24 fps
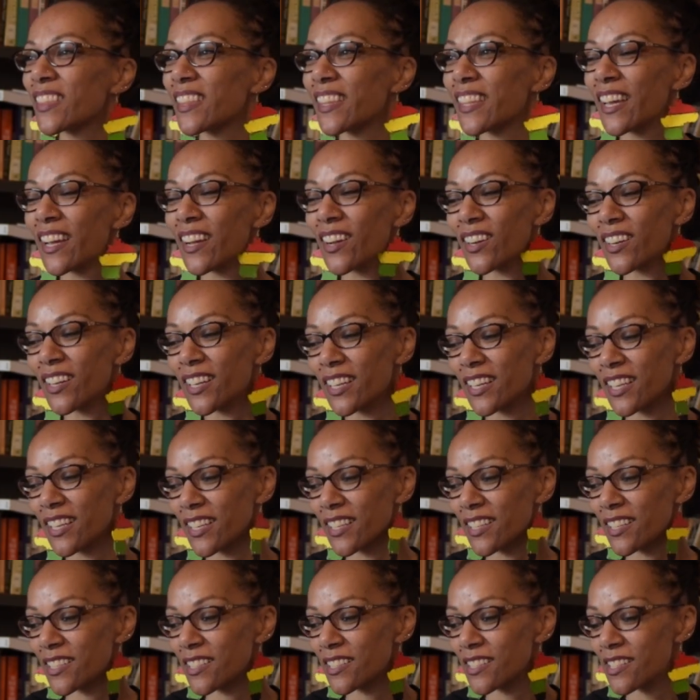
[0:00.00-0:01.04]
there
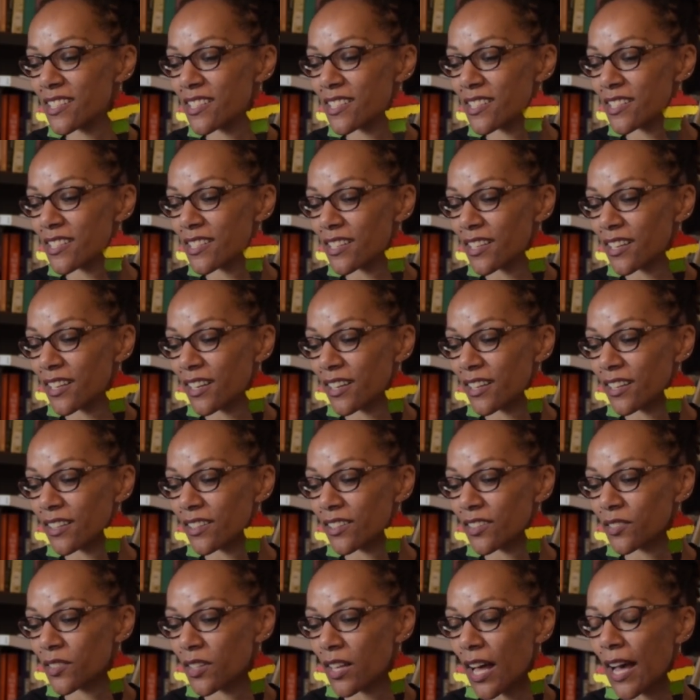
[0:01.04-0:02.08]
is,
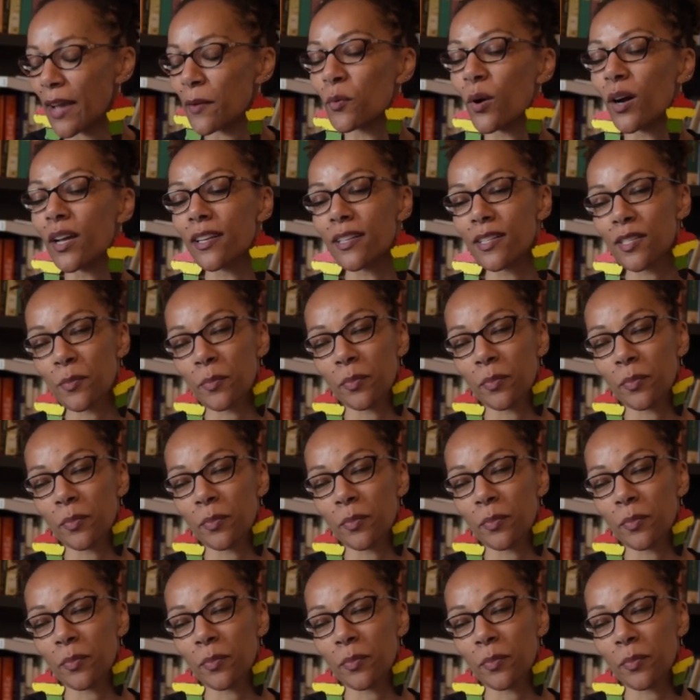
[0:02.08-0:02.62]
uh, I wanted to